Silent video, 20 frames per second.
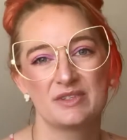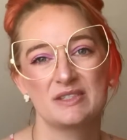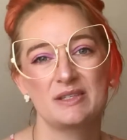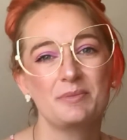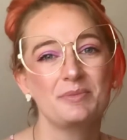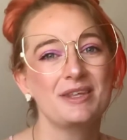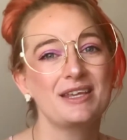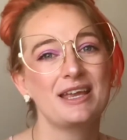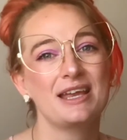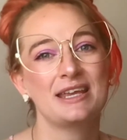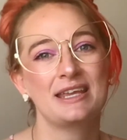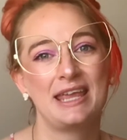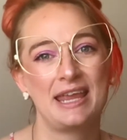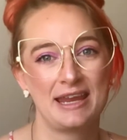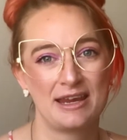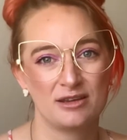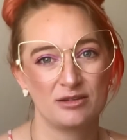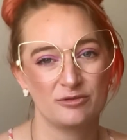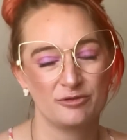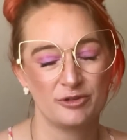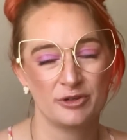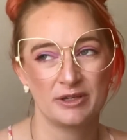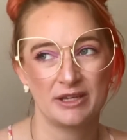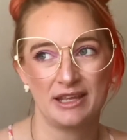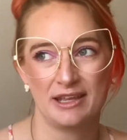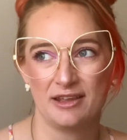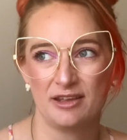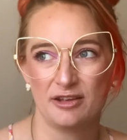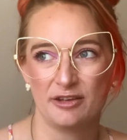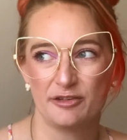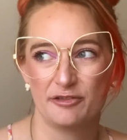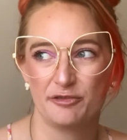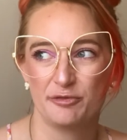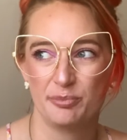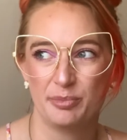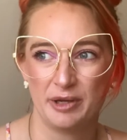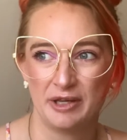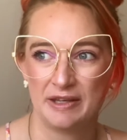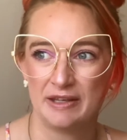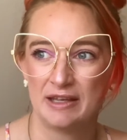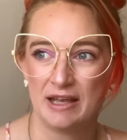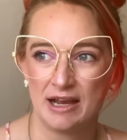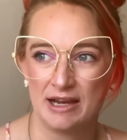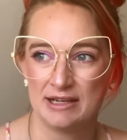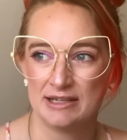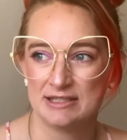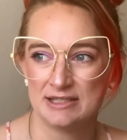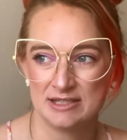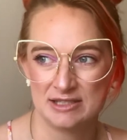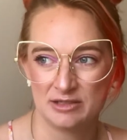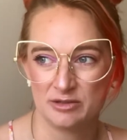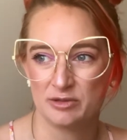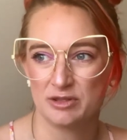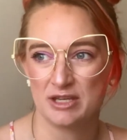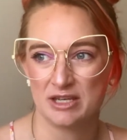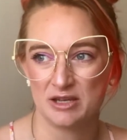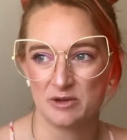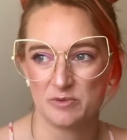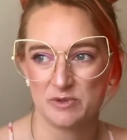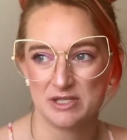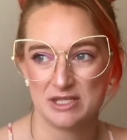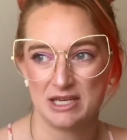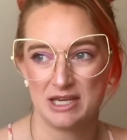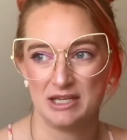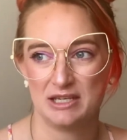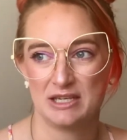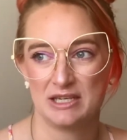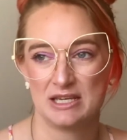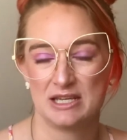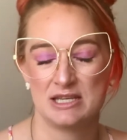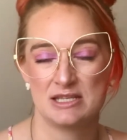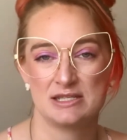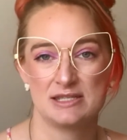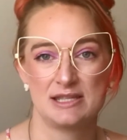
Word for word: Something I can forgive, but I still think it was needed, is